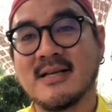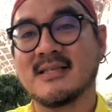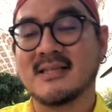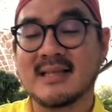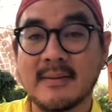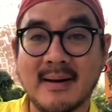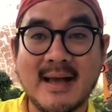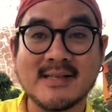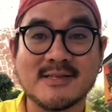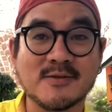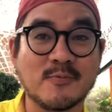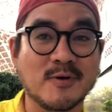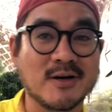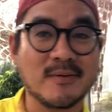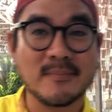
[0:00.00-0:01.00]
stabilizers
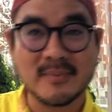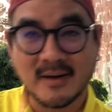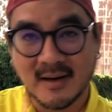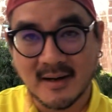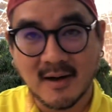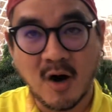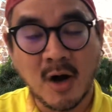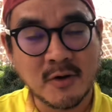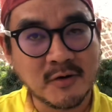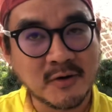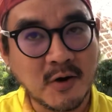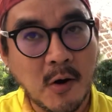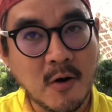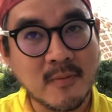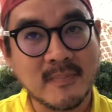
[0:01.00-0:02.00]
work on your
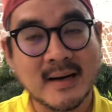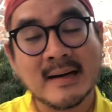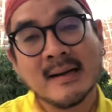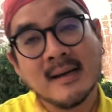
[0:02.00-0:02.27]
own, but